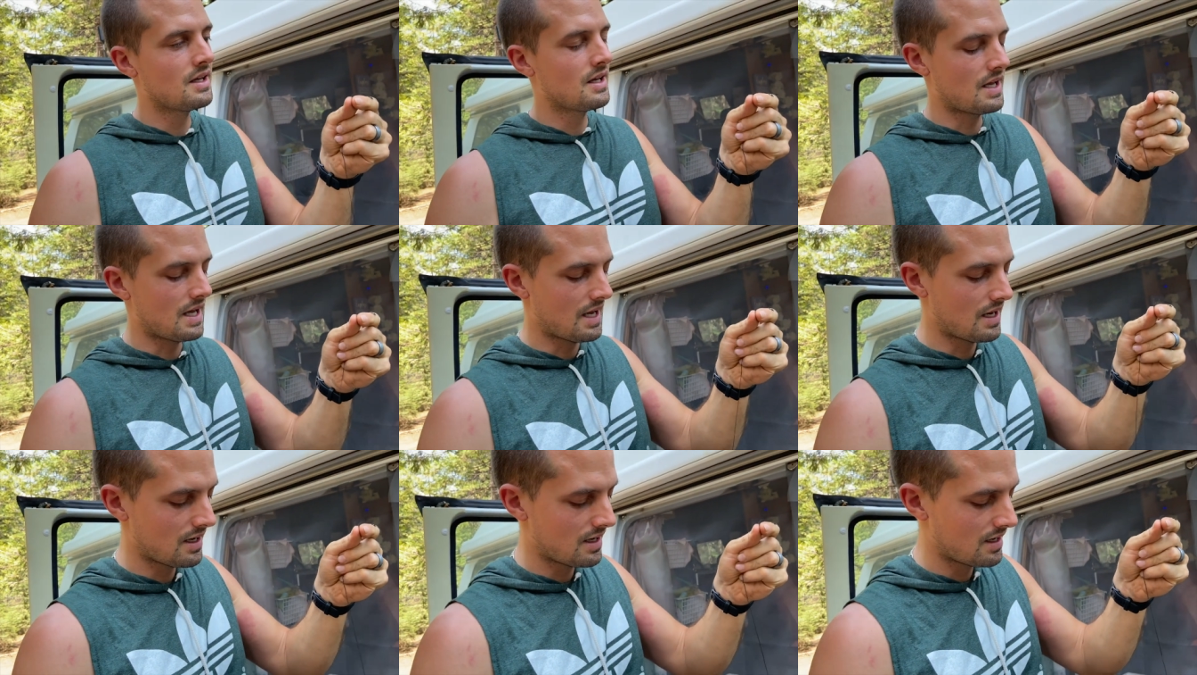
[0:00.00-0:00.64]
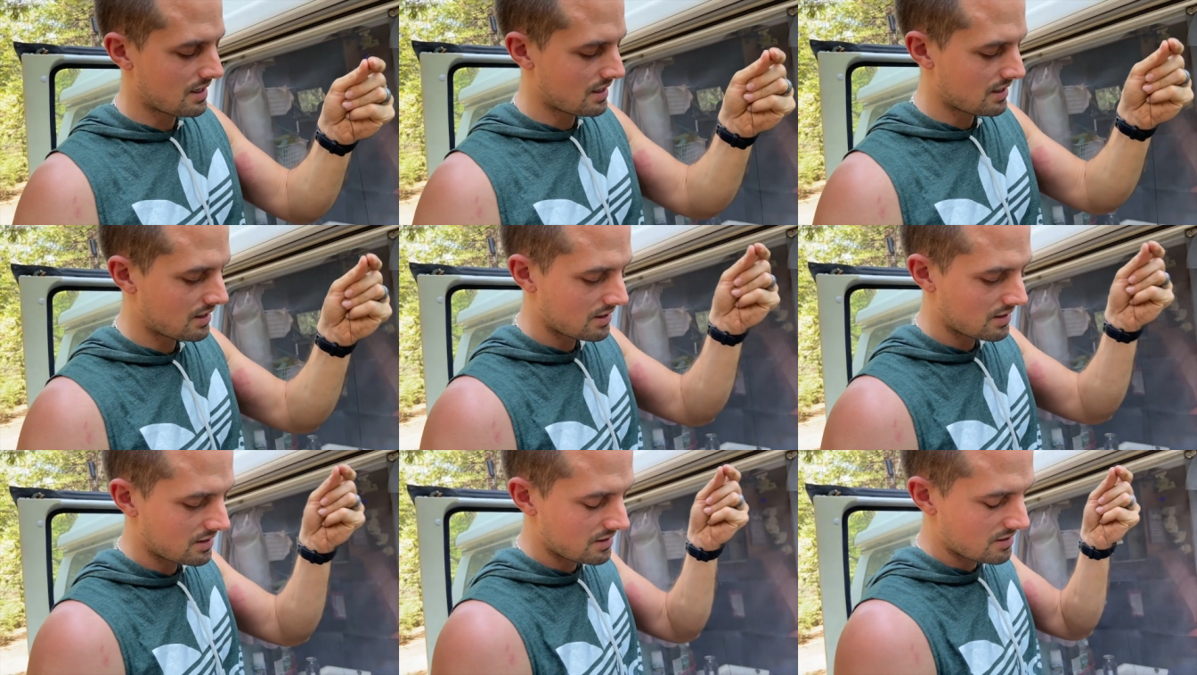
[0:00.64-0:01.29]
Dirty
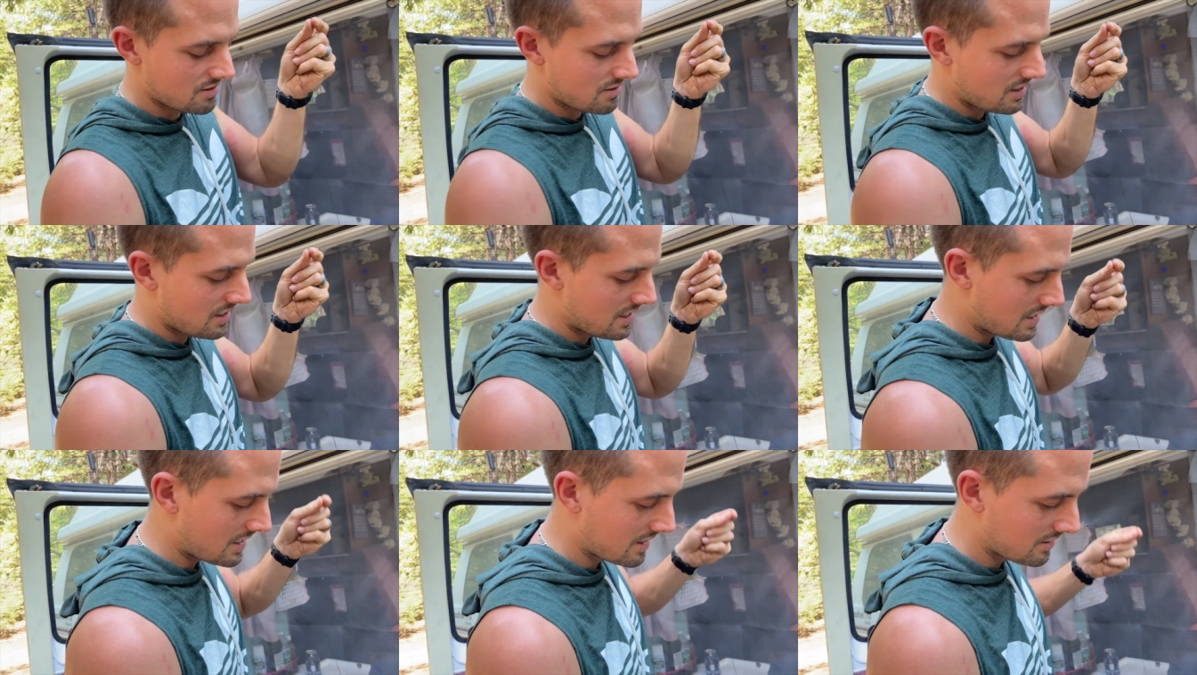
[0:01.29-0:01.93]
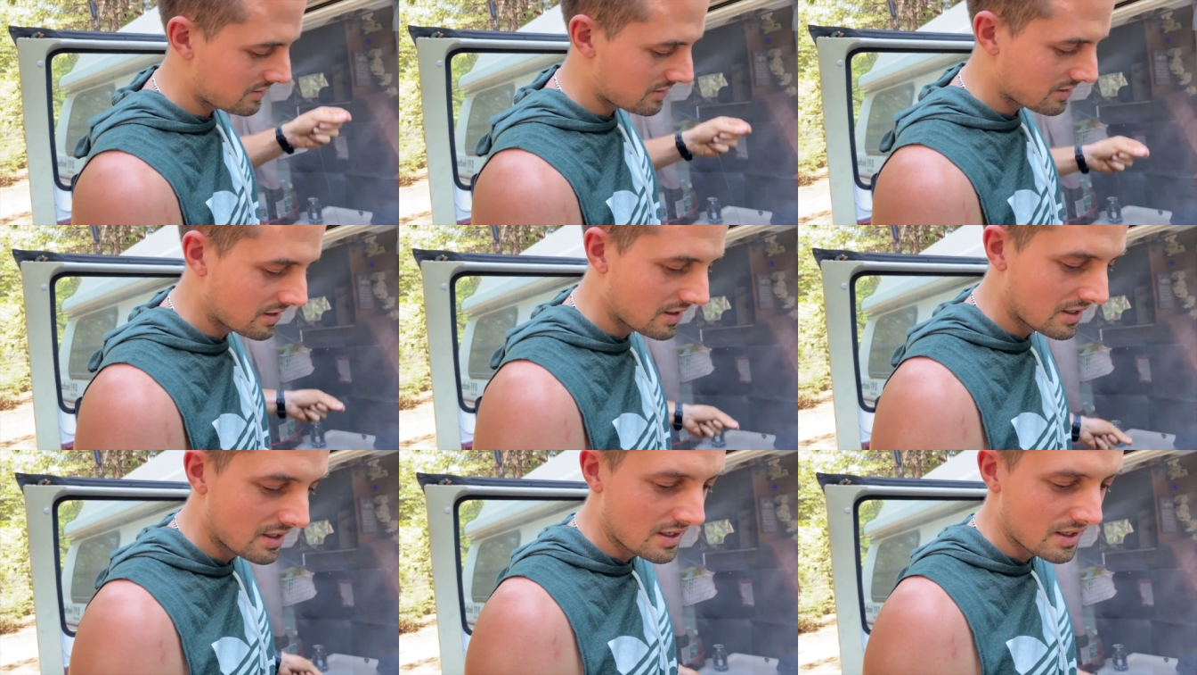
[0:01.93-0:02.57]
hands. Dirty hands.
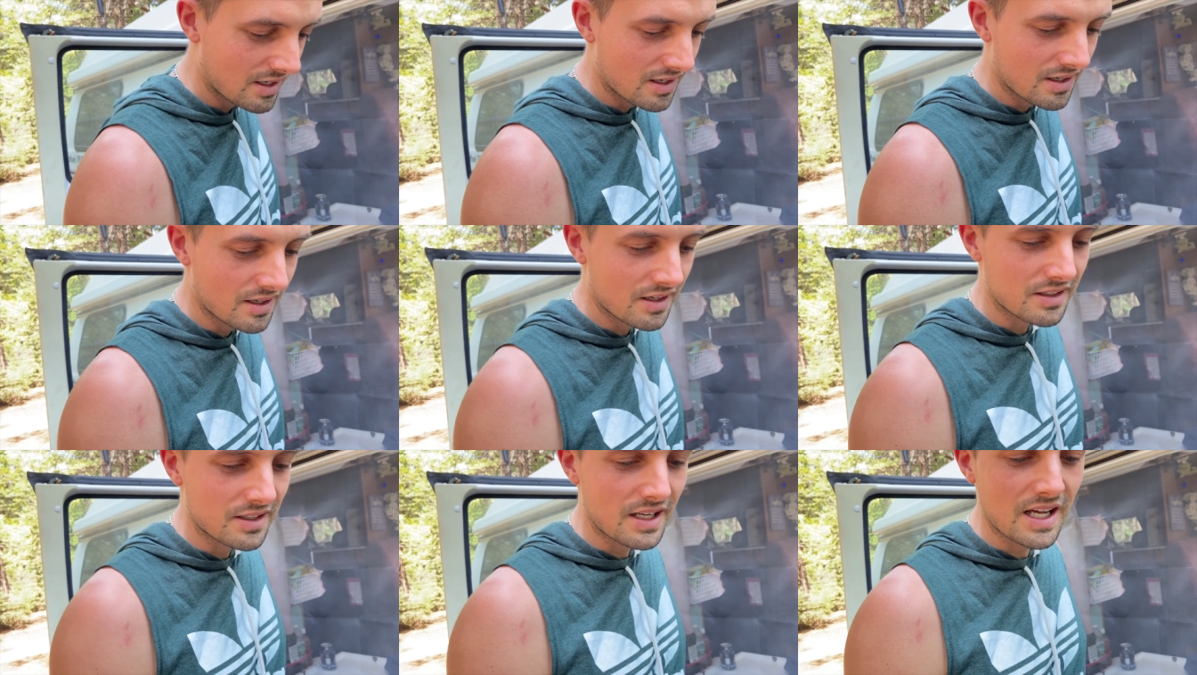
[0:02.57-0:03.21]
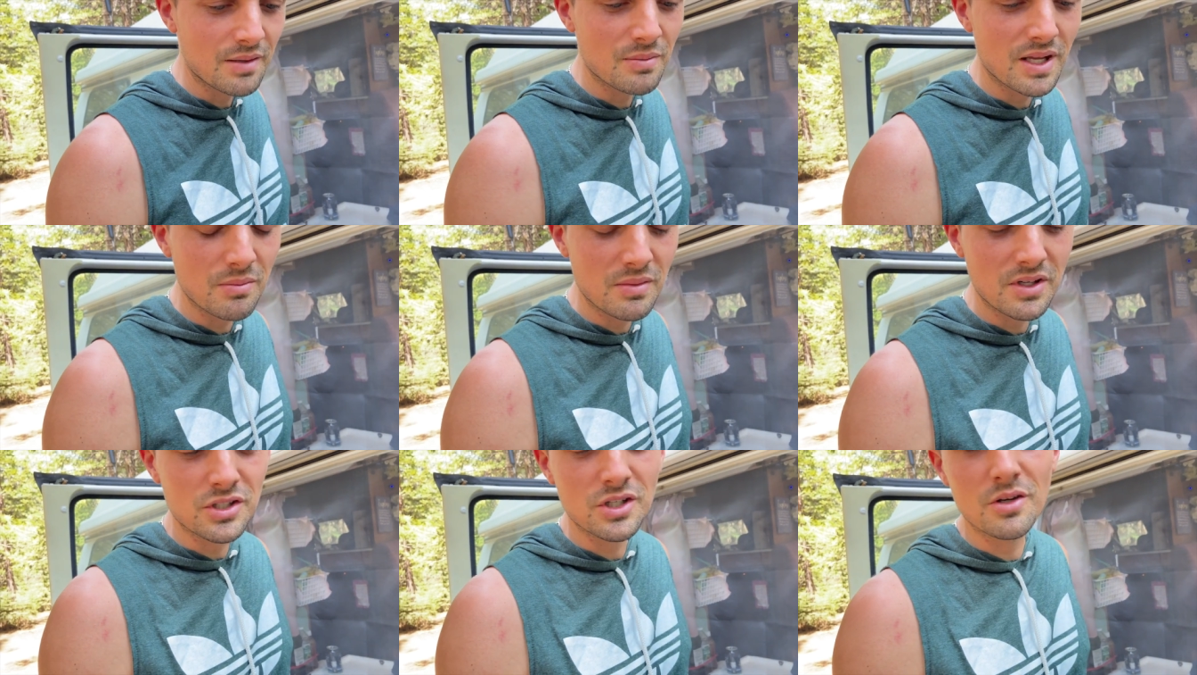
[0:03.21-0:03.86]
Diane made
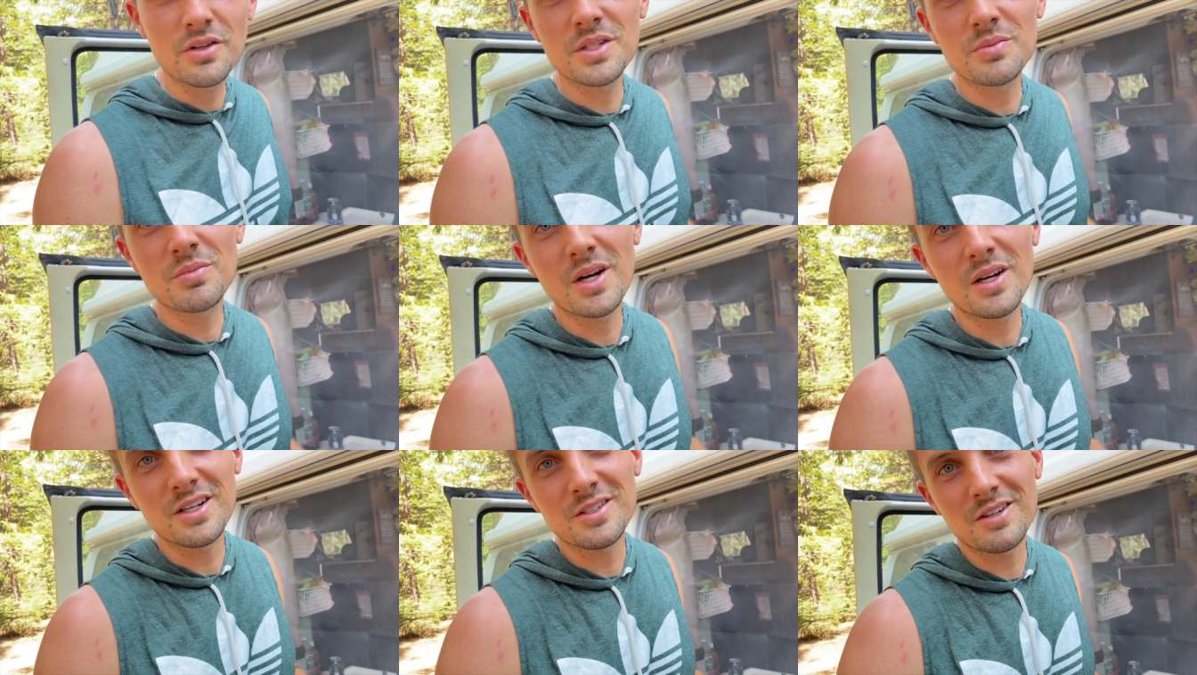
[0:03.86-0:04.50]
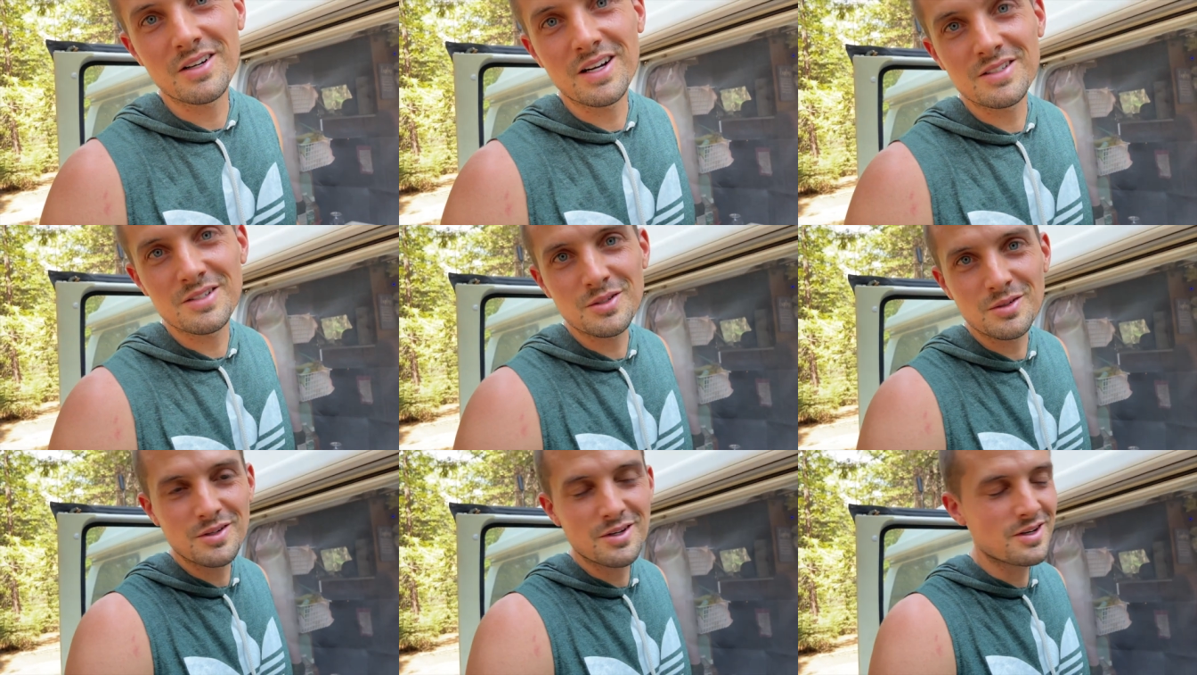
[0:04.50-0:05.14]
me show this part because her hands are
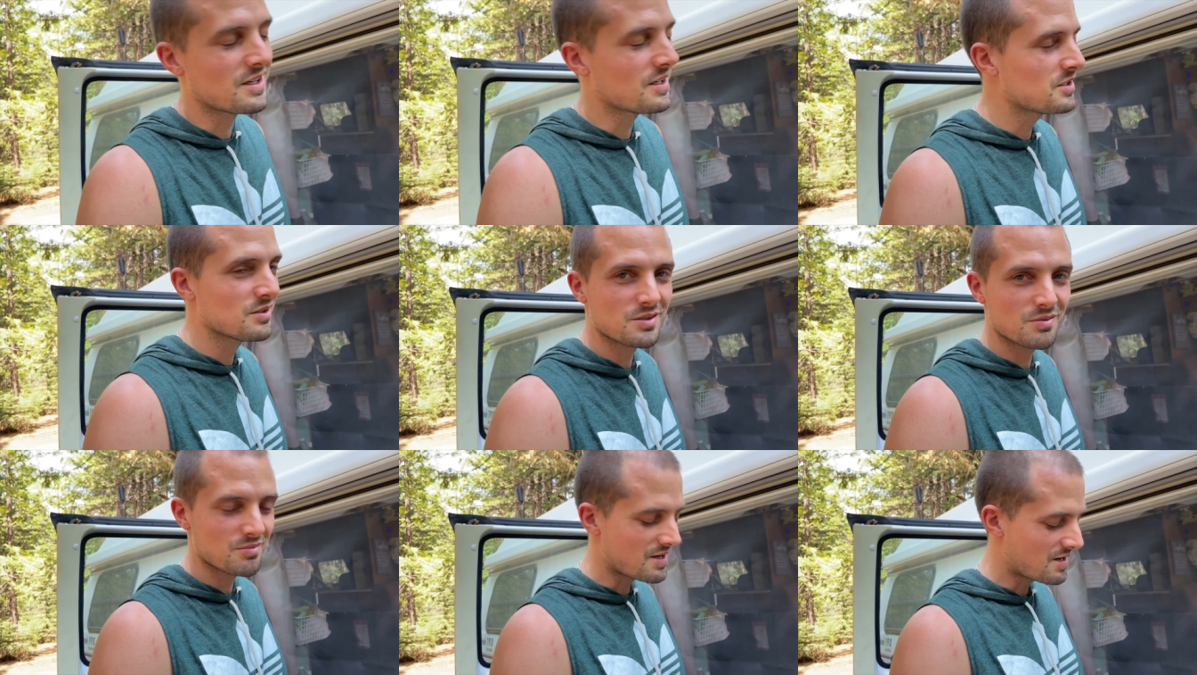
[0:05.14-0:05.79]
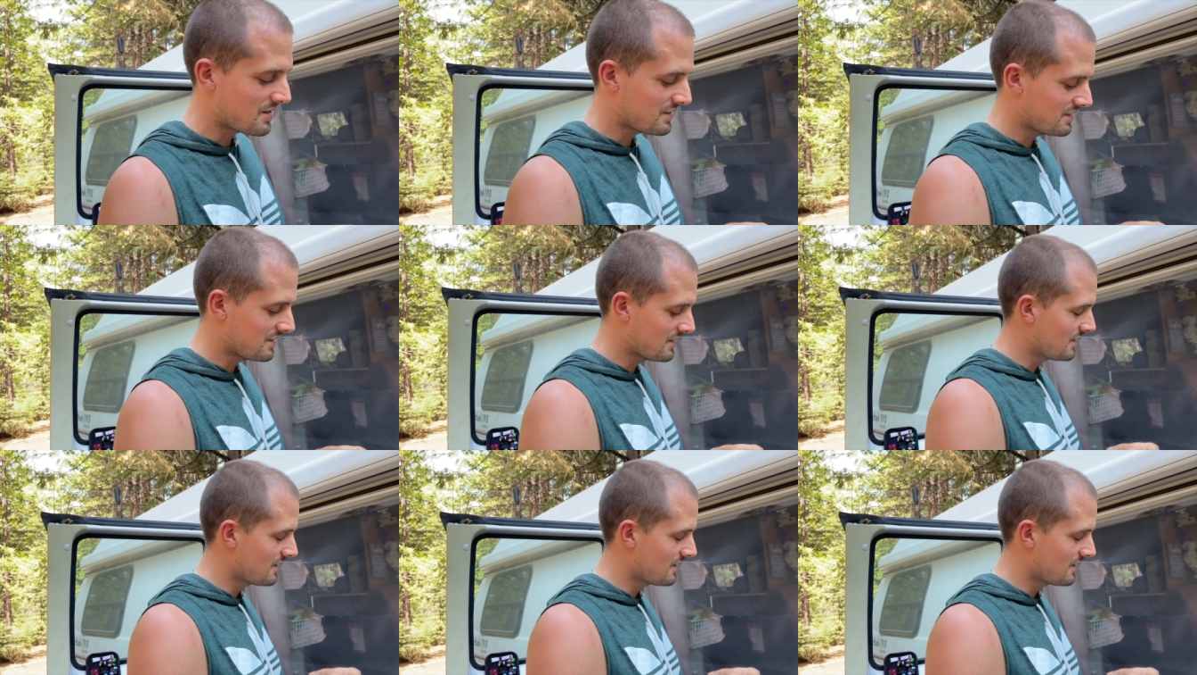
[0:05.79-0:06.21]
too dirty and she was embarrassed.